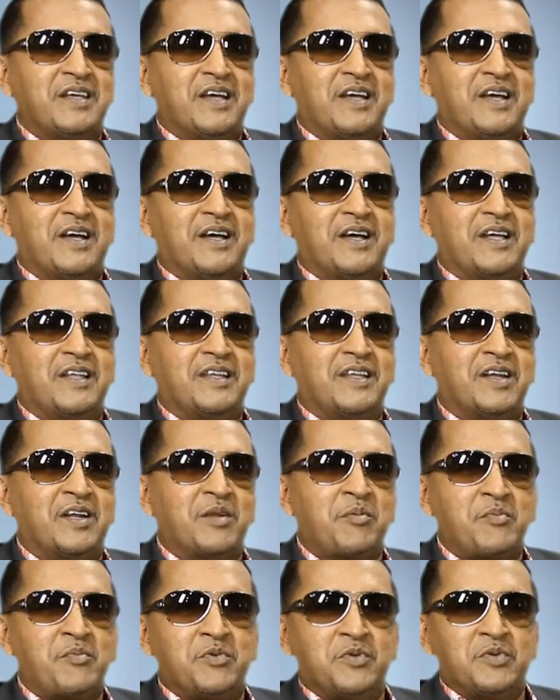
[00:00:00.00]
And a lot
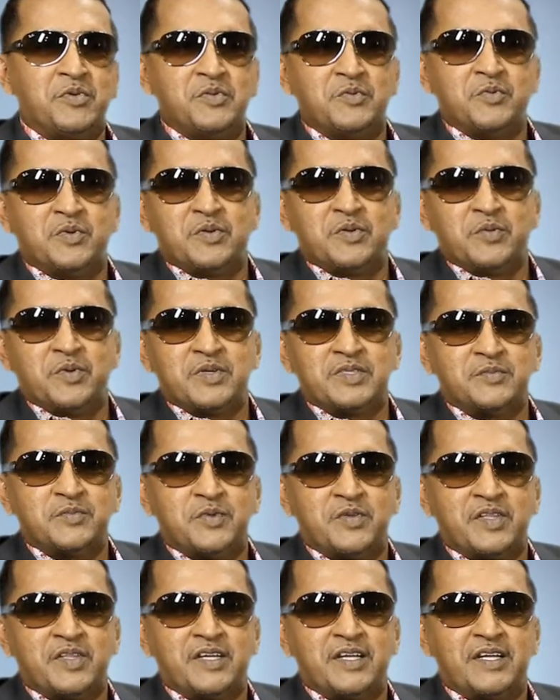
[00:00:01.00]
of people
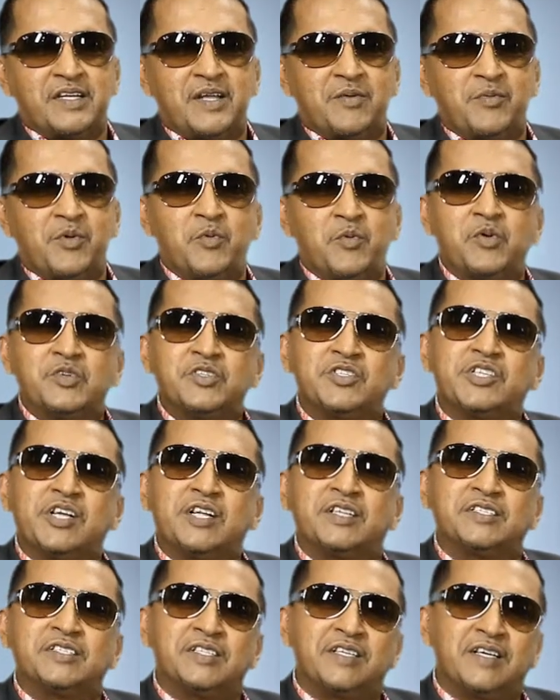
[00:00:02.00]
were thinking that we won't
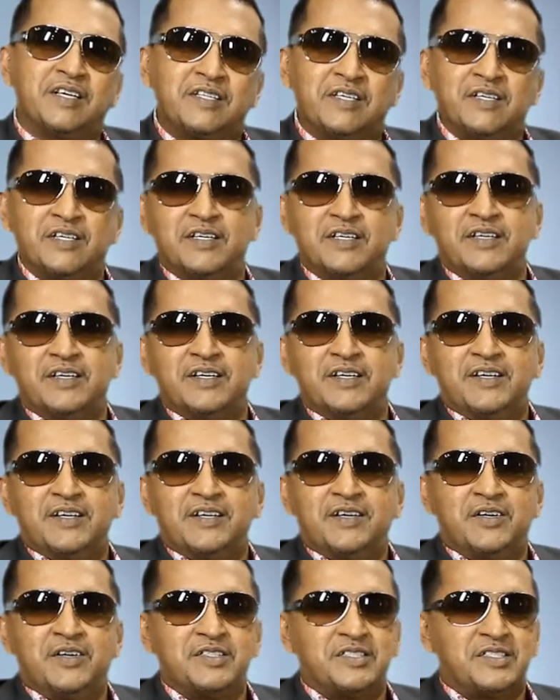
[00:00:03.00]
gel together
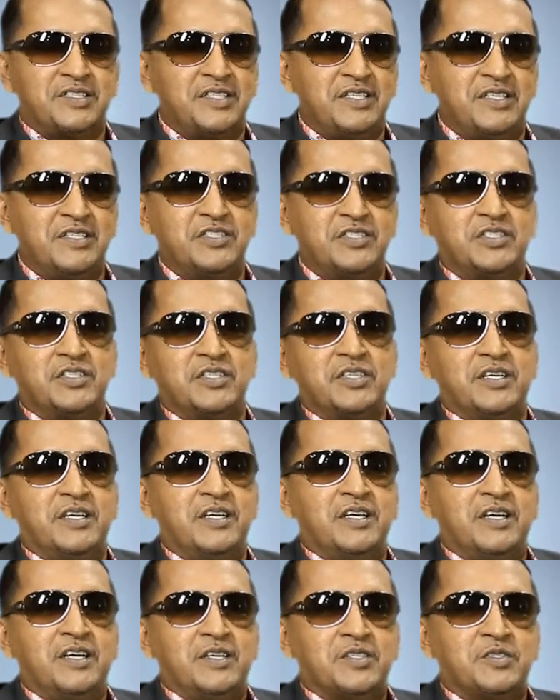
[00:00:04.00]
on stage.
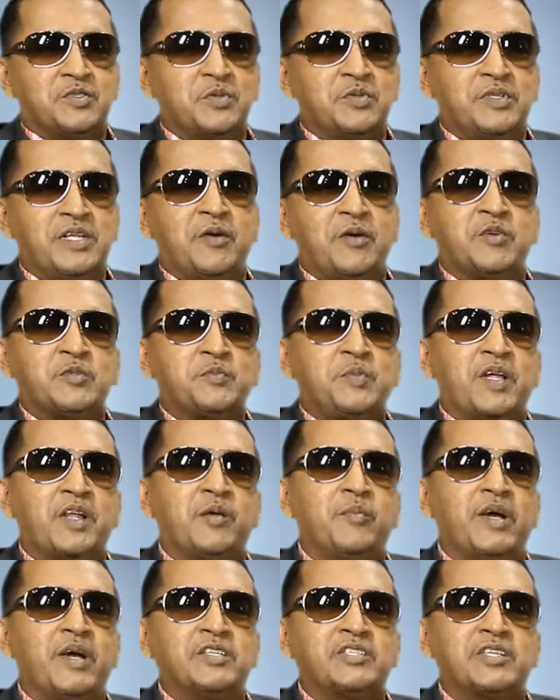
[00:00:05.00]
So that was part
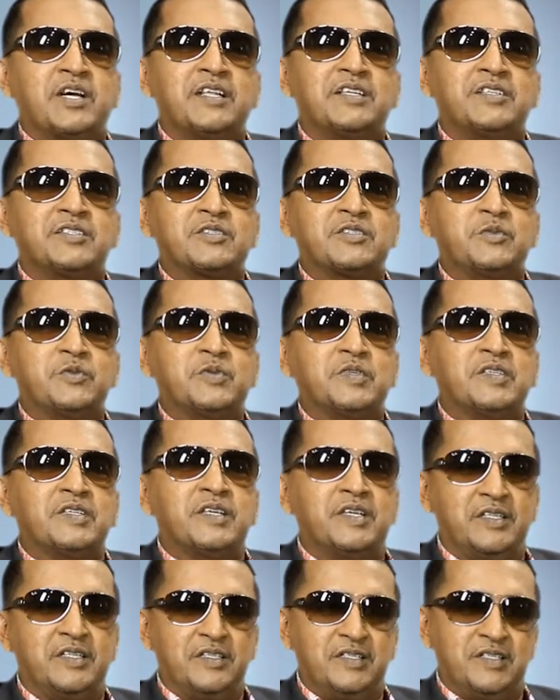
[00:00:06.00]
of my challenge too
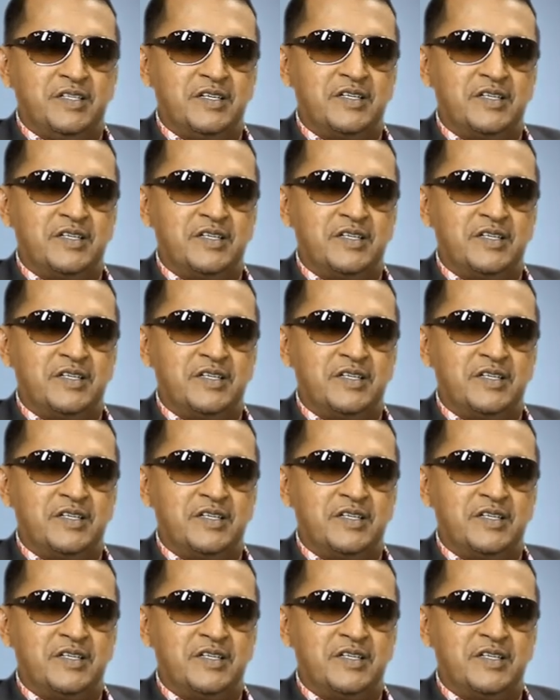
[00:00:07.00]
in